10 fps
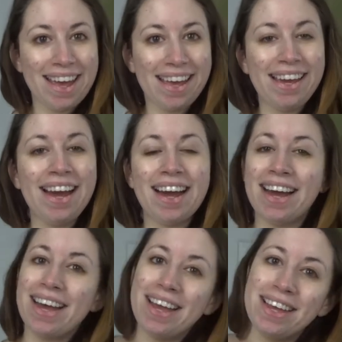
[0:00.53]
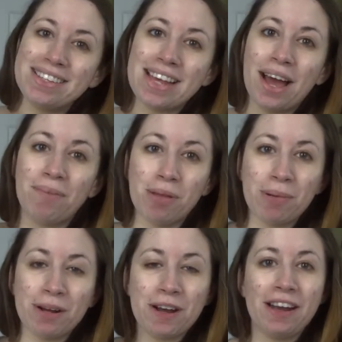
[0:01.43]
Hey guys, I'm The
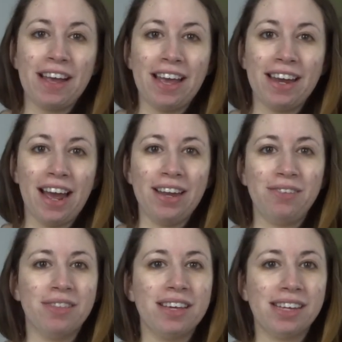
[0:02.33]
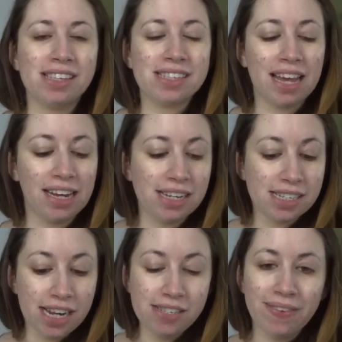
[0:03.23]
Berk and I do things. And in
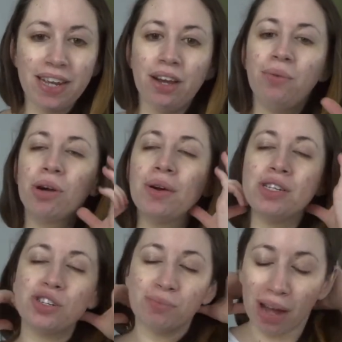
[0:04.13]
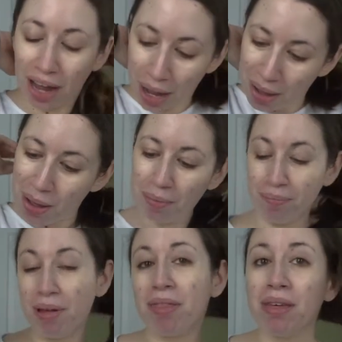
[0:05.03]
today's video, we're going to do my
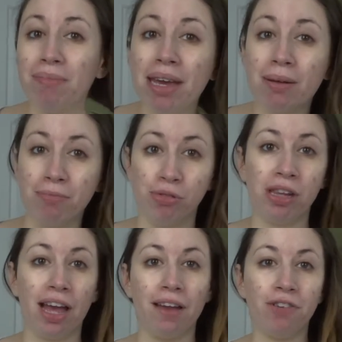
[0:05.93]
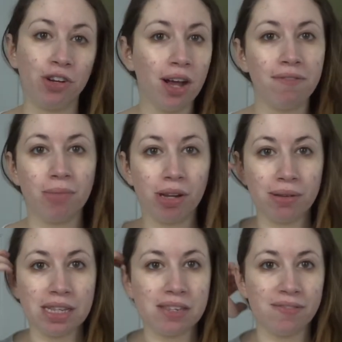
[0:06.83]
monthly makeup roulette. If you're not familiar
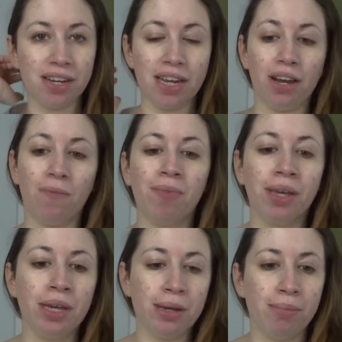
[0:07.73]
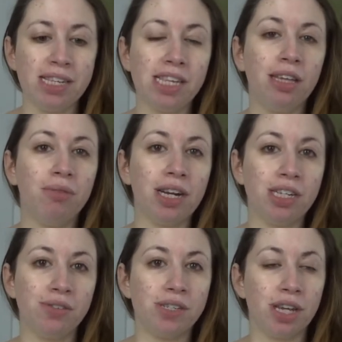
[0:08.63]
with this video, basically what I
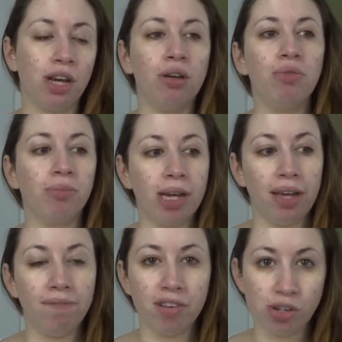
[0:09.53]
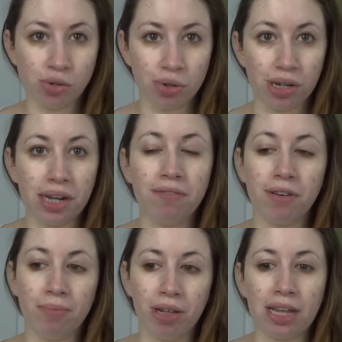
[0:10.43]
do is I go through my inventory
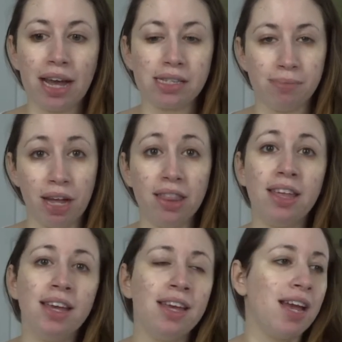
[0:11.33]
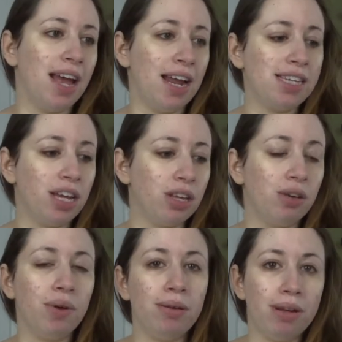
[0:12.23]
from the last month and I tell
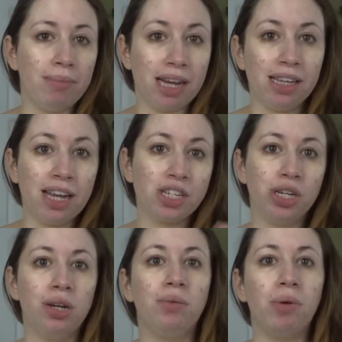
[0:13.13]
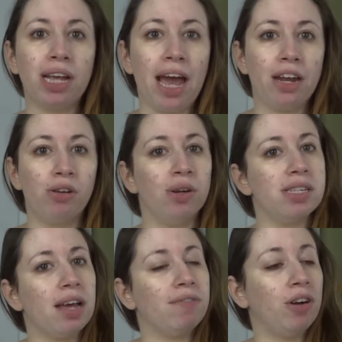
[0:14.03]
you in my collection what categories
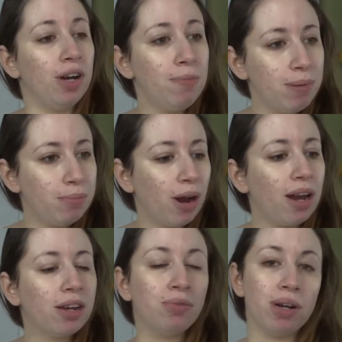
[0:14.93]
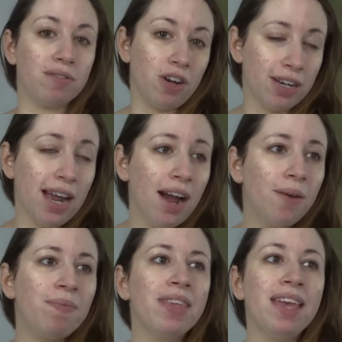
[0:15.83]
have gone up in product, what have gone
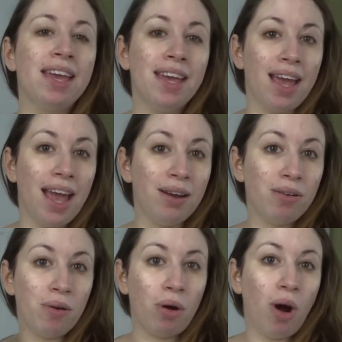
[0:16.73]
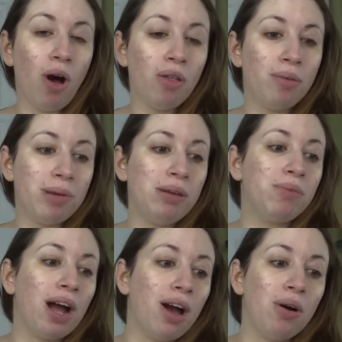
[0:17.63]
down, and all the
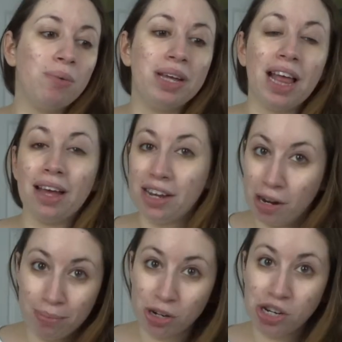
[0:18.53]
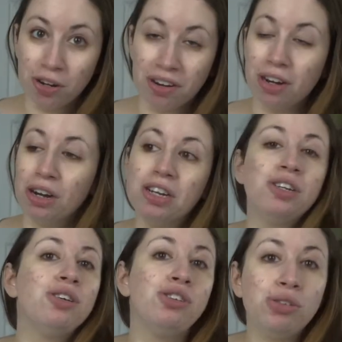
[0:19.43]
meanwhile, we let a number generator
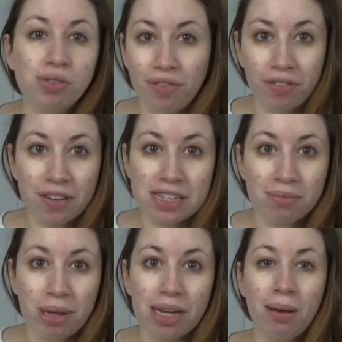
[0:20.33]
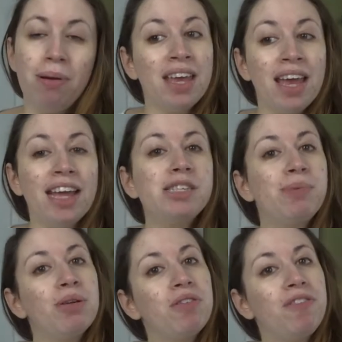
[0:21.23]
choose a full face of makeup. It's
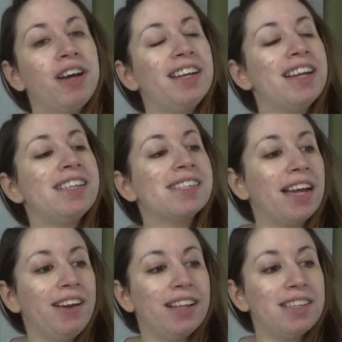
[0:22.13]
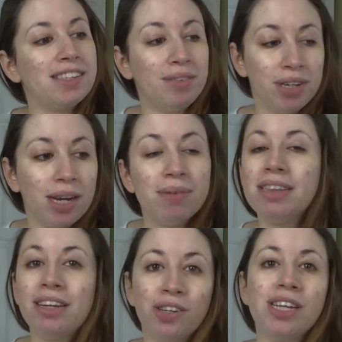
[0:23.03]
both fun and scary at the same time. It
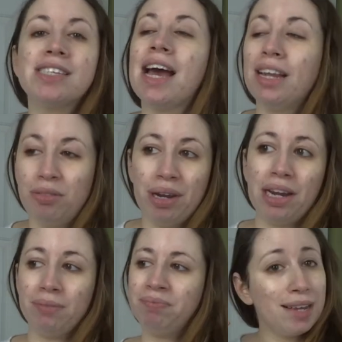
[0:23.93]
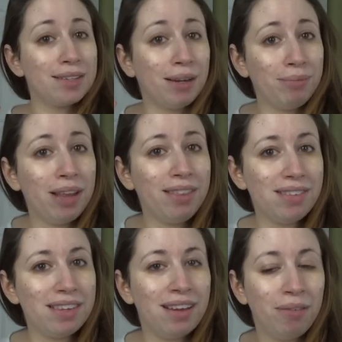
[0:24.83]
literally is Halloween. Some
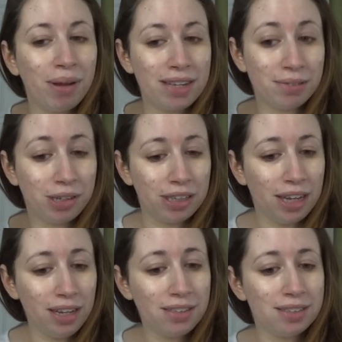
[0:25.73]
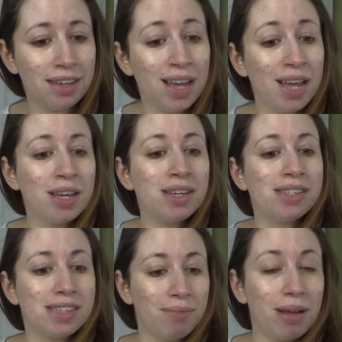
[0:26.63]
months, we get some good lucks.
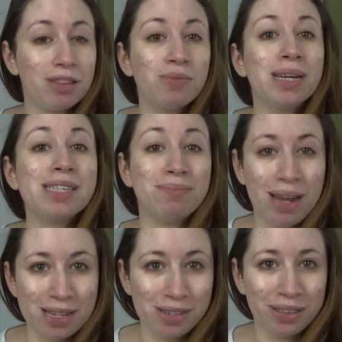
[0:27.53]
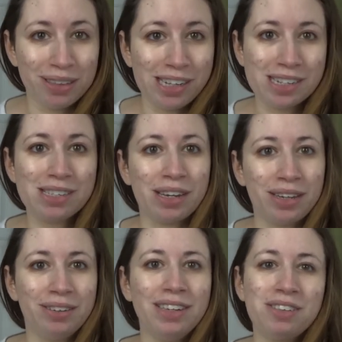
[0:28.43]
Some months we get some not so good looks,
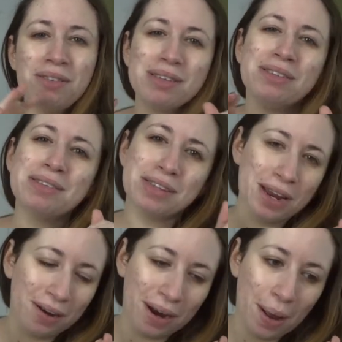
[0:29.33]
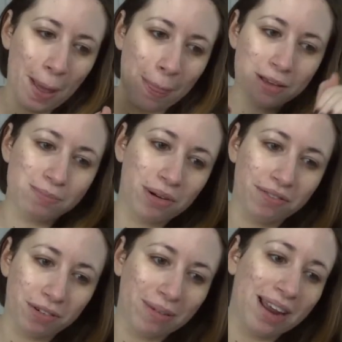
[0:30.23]
so it's always a little scary at this point
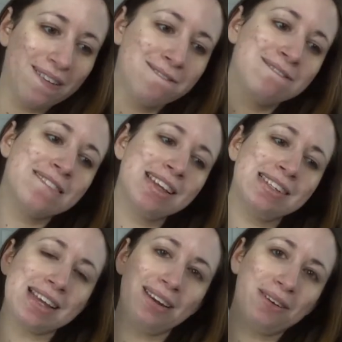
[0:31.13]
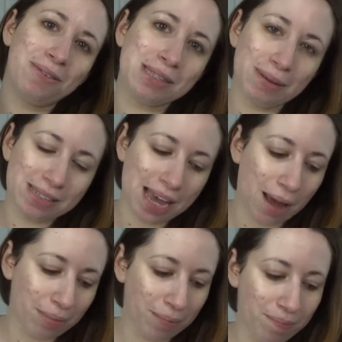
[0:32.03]
for me because I don't know what's about to
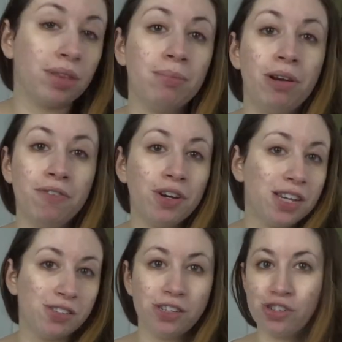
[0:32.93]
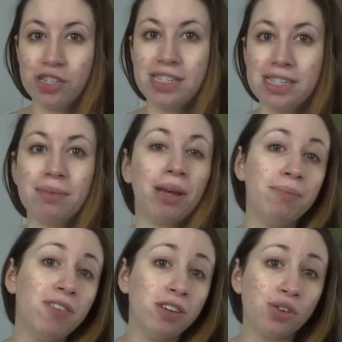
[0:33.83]
happen. But if you guys are interested in seeing my
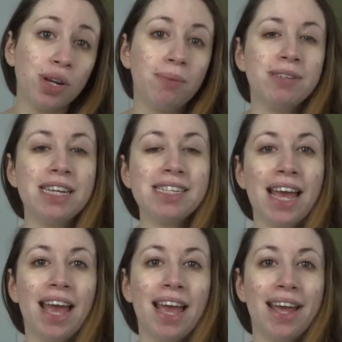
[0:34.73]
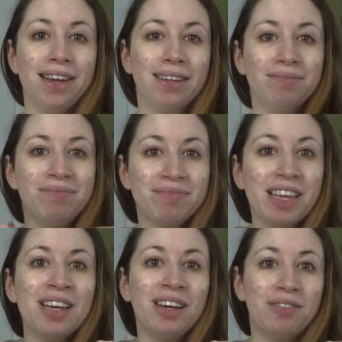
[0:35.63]
inventory updates and
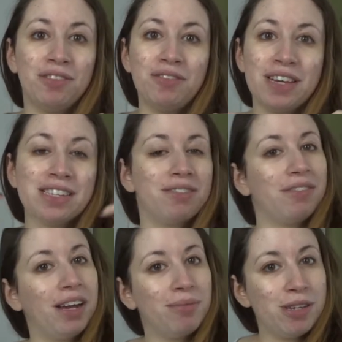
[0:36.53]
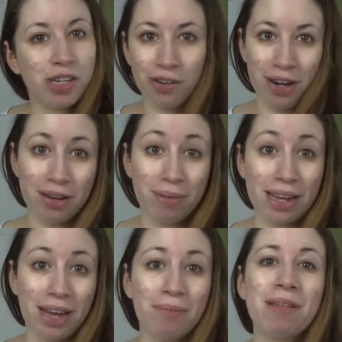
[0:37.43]
a full face of randomly generated
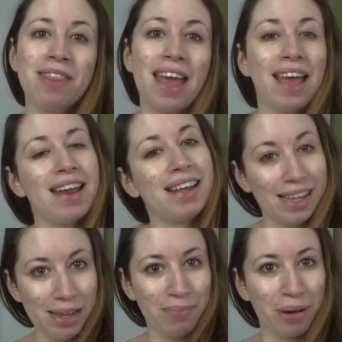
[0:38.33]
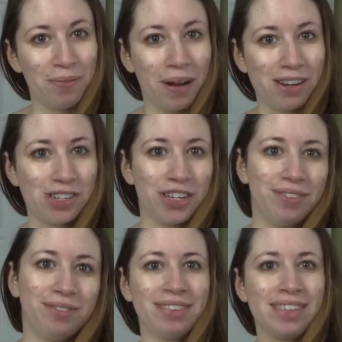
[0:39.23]
makeup, then keep on watching.